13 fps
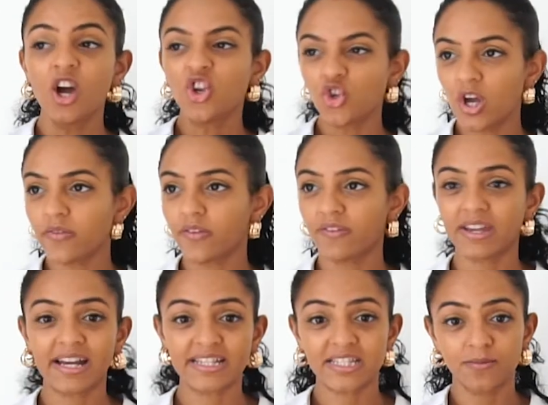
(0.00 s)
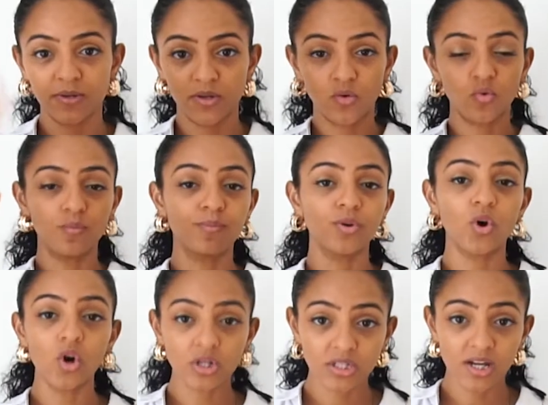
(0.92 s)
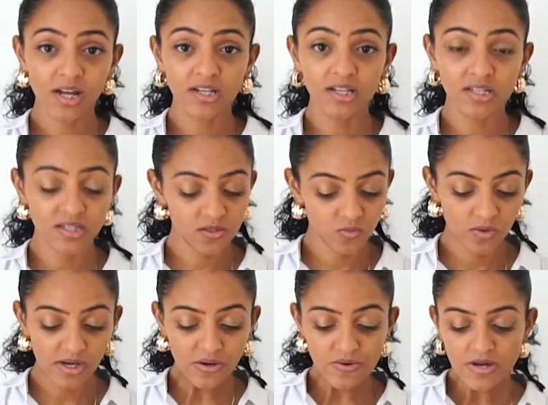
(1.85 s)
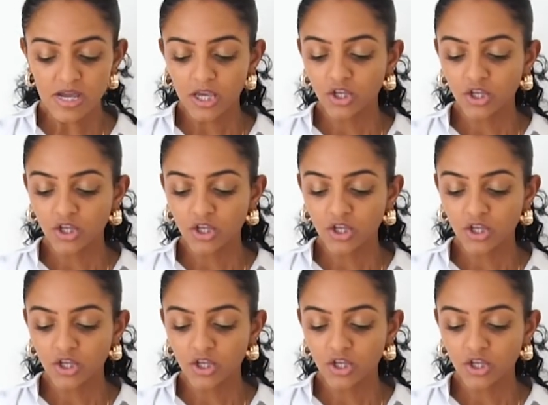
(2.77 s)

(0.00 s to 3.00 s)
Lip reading: Not everything has to be all blocked colours as well.